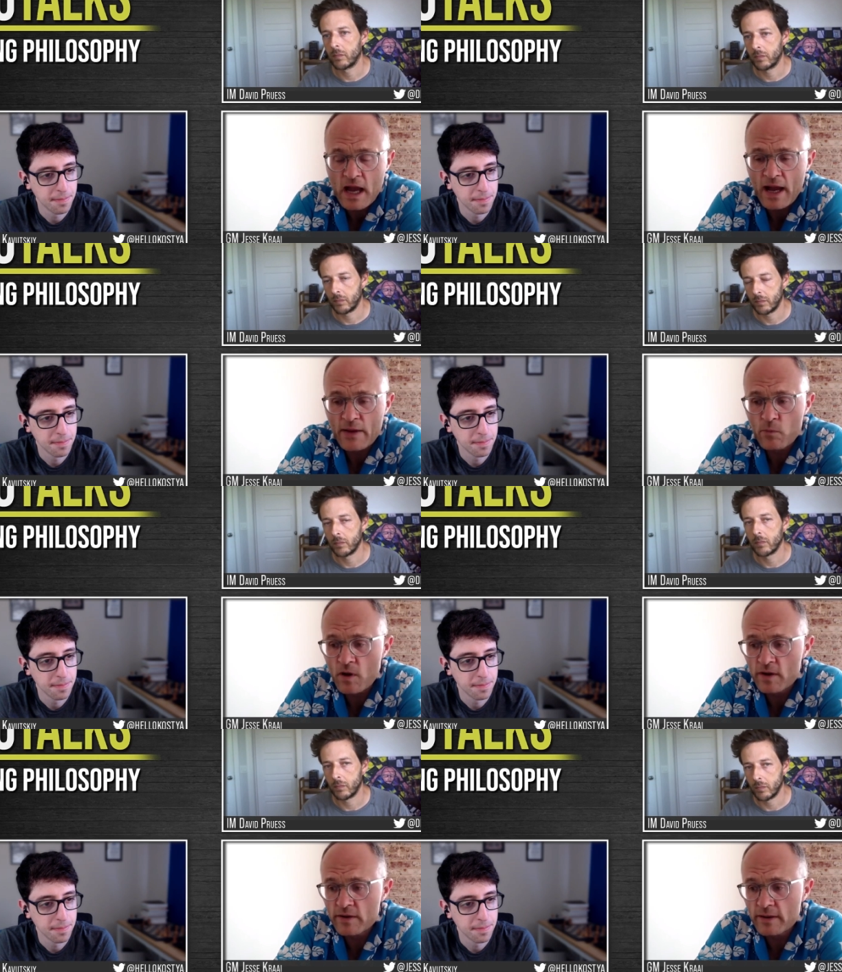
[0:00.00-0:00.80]
Speaker 1: I
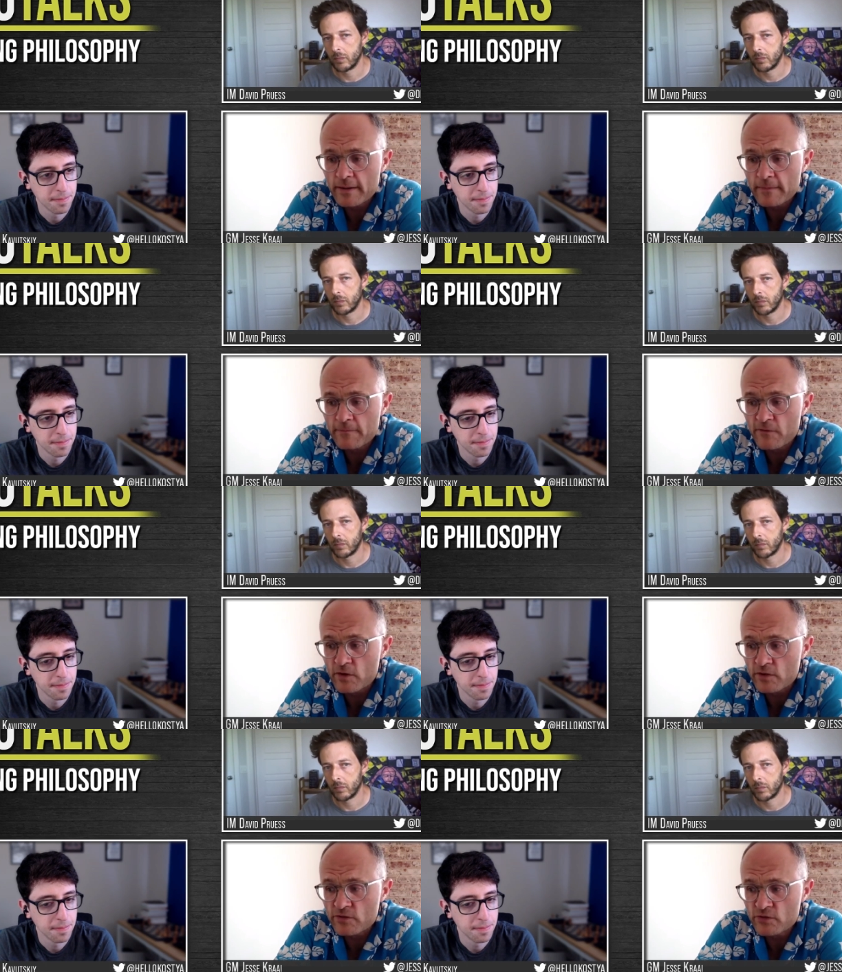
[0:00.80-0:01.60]
want uh,
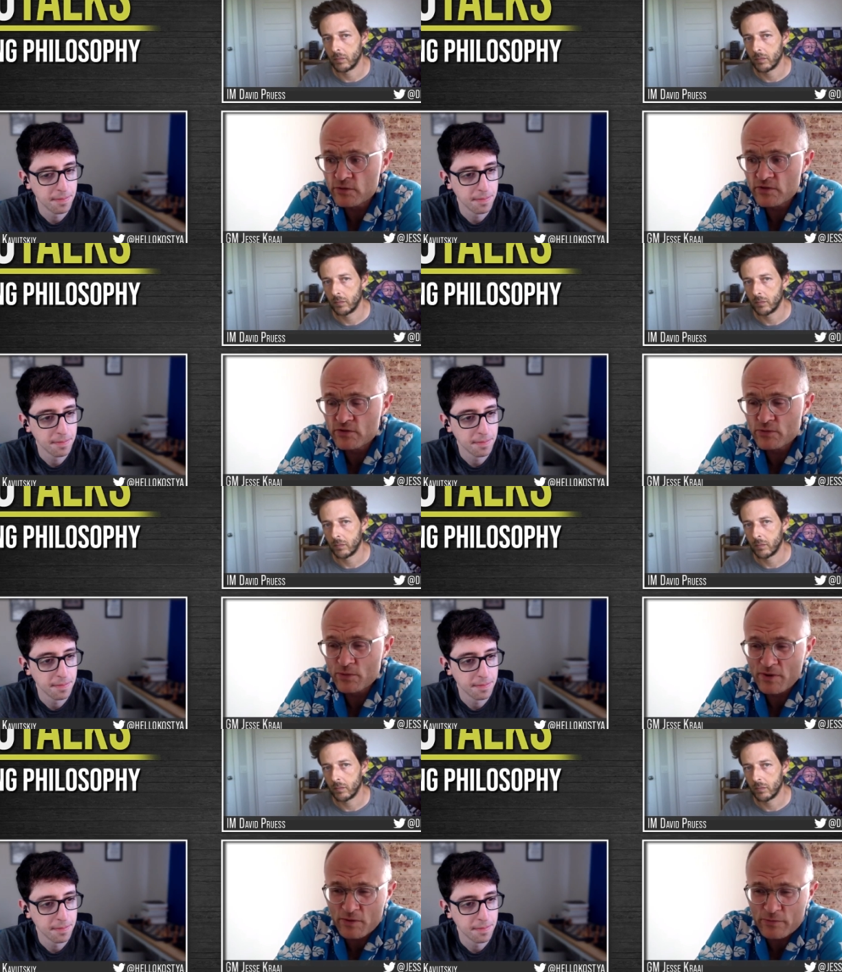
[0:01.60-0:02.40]
for students who
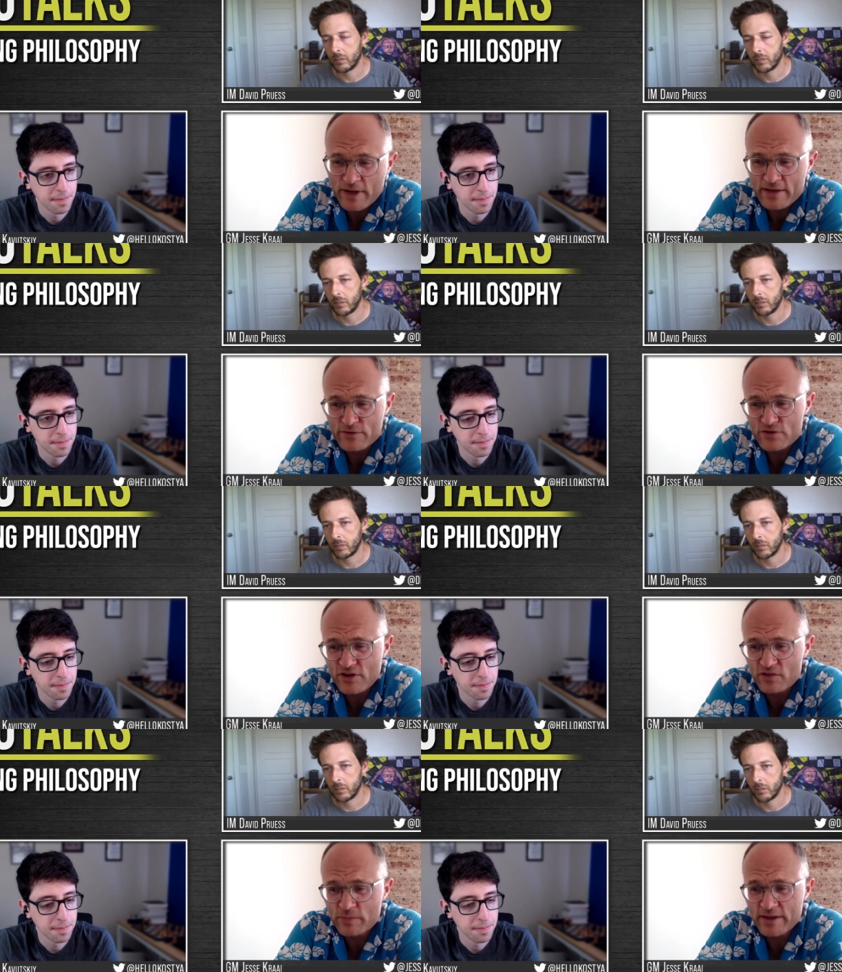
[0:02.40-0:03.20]
aren't ready for
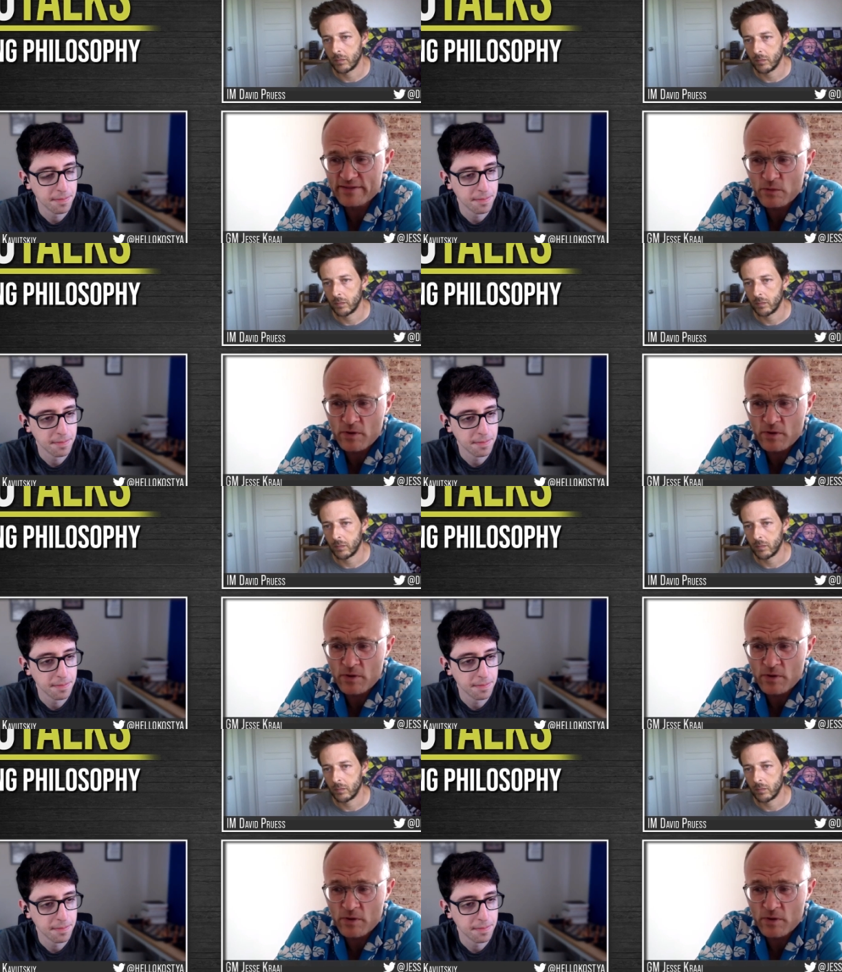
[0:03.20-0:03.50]
ChessBase.